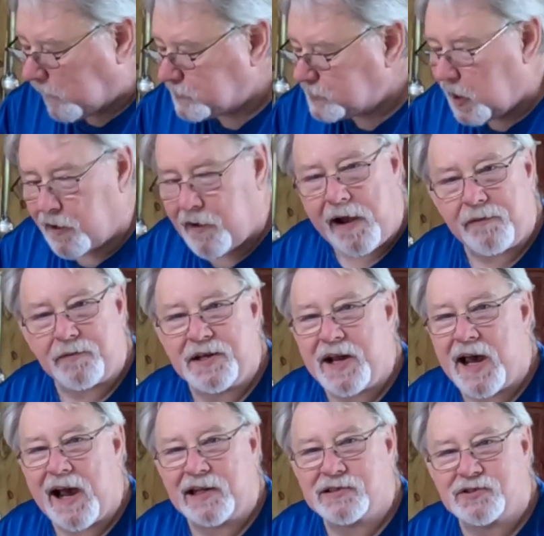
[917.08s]
Y'all have a
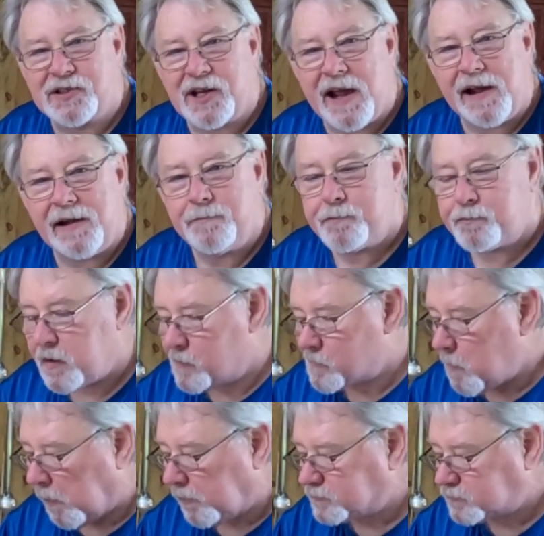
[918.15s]
nice day.
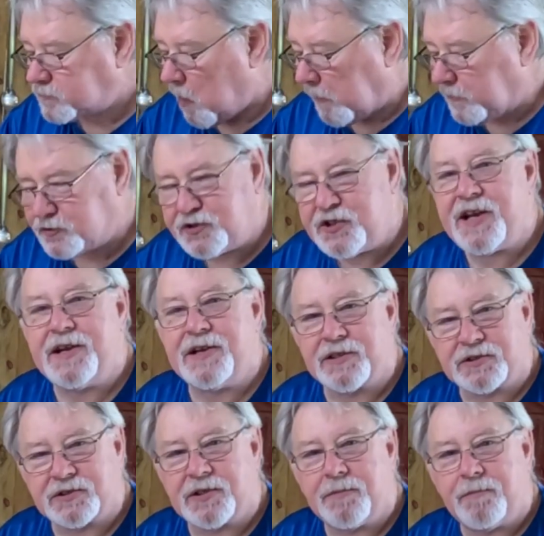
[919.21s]

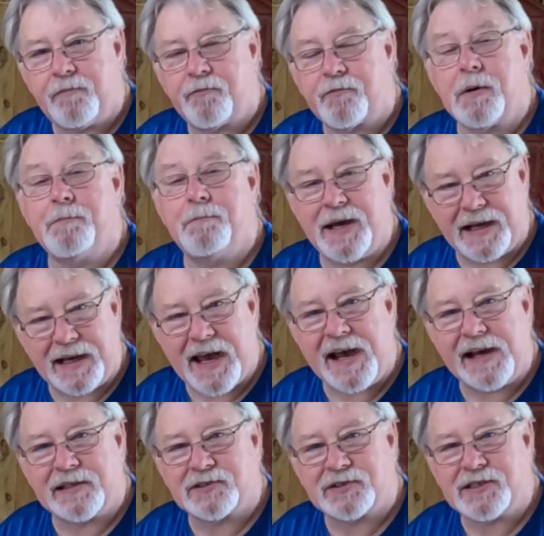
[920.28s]
Cheers from Big
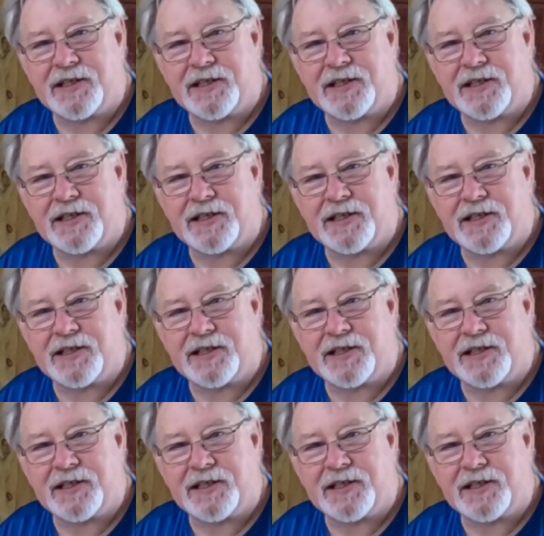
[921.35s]
Al's